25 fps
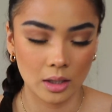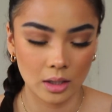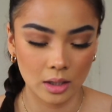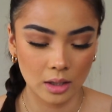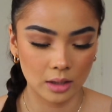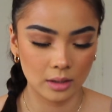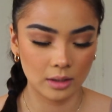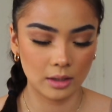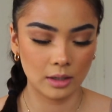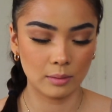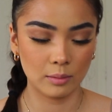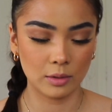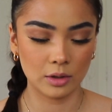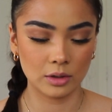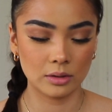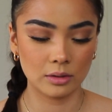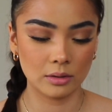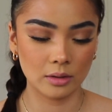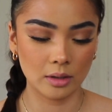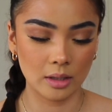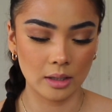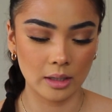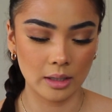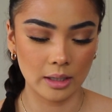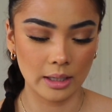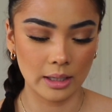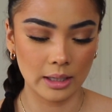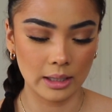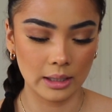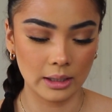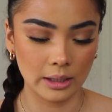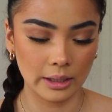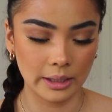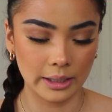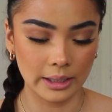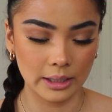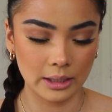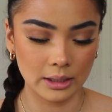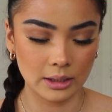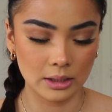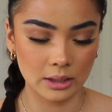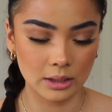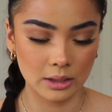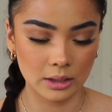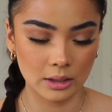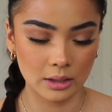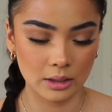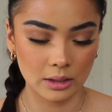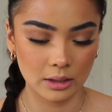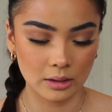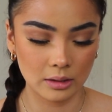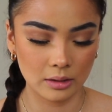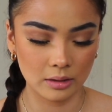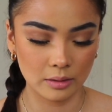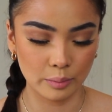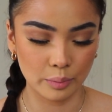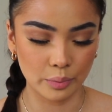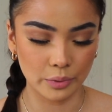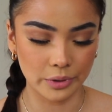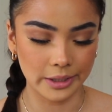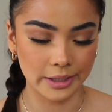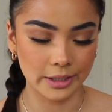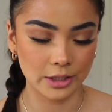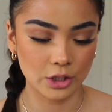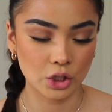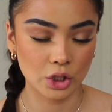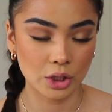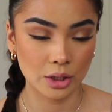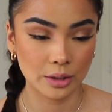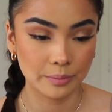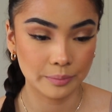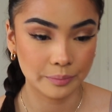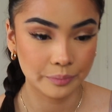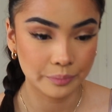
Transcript: And then I'm also going to highlight the bridge.